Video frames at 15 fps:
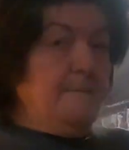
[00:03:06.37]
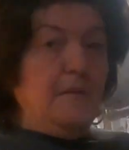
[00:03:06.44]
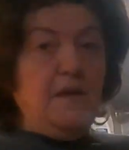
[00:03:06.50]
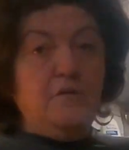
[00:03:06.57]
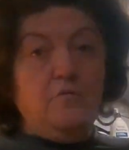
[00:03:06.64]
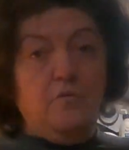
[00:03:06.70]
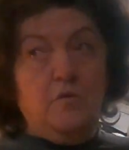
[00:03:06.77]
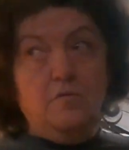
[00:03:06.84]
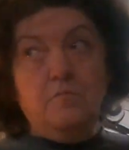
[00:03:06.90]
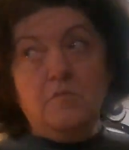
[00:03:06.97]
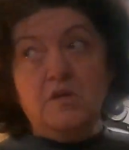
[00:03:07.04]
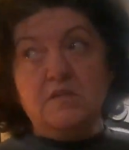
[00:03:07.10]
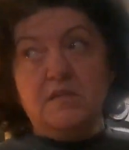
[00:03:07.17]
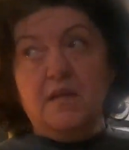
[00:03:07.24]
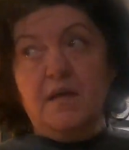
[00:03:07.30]
make room
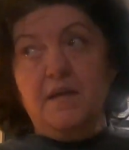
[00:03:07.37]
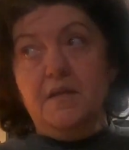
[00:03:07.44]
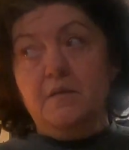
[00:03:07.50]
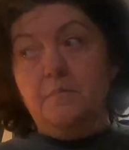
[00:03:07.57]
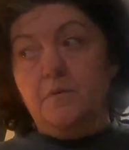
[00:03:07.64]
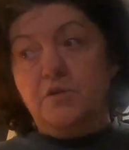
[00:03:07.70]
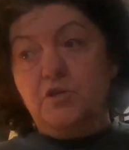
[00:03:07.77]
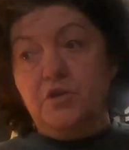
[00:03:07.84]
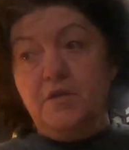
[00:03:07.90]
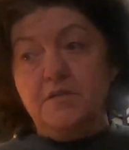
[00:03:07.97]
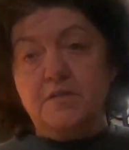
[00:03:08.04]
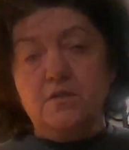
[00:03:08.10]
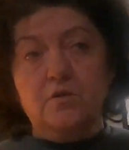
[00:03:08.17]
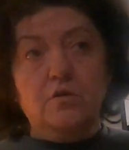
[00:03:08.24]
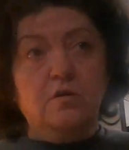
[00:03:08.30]
because I got to get my
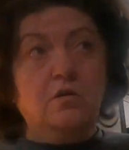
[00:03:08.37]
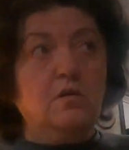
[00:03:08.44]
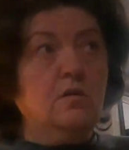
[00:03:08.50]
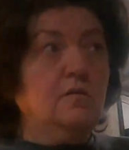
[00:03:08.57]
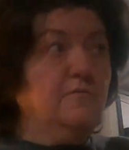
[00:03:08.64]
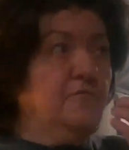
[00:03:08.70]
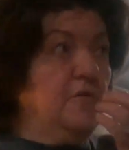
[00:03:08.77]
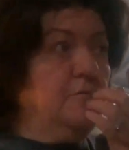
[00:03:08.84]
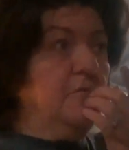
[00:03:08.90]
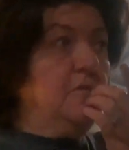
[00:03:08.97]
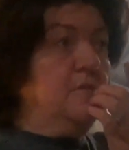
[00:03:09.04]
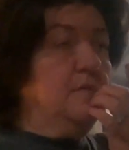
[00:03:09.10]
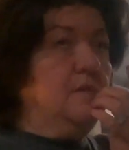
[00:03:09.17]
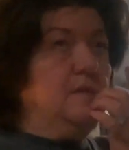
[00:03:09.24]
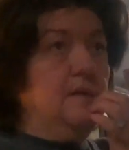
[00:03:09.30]
dresser
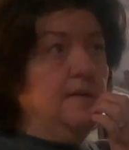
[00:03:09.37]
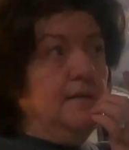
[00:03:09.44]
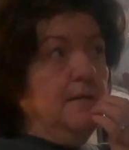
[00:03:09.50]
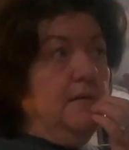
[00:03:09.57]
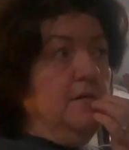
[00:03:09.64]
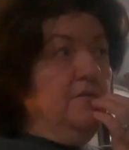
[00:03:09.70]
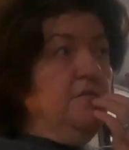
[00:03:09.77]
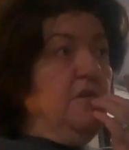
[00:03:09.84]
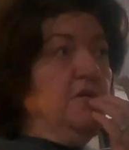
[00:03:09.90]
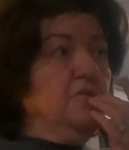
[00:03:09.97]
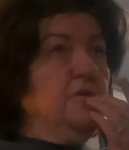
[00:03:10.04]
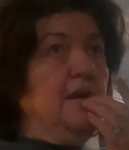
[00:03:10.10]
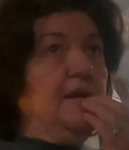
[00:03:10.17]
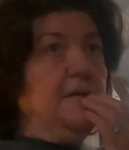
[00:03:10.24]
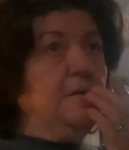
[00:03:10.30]
from the
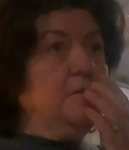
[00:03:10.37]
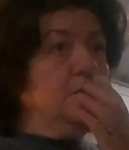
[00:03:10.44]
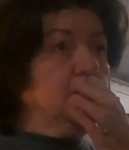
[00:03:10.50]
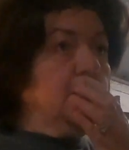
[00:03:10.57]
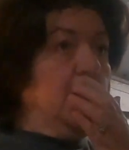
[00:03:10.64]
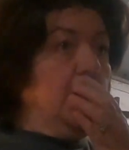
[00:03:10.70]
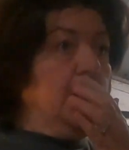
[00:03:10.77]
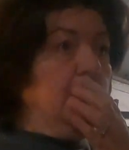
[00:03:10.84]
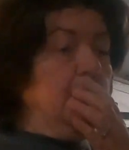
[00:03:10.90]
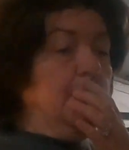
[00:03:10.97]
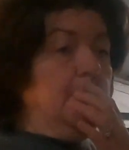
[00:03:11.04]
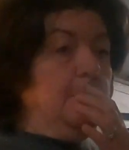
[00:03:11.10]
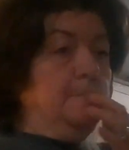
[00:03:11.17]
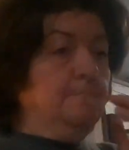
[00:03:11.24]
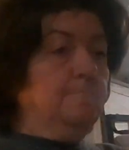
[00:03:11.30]
other house.
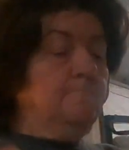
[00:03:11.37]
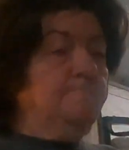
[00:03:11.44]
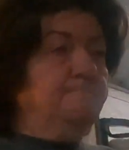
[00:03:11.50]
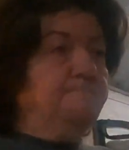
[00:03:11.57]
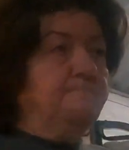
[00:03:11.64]
Um,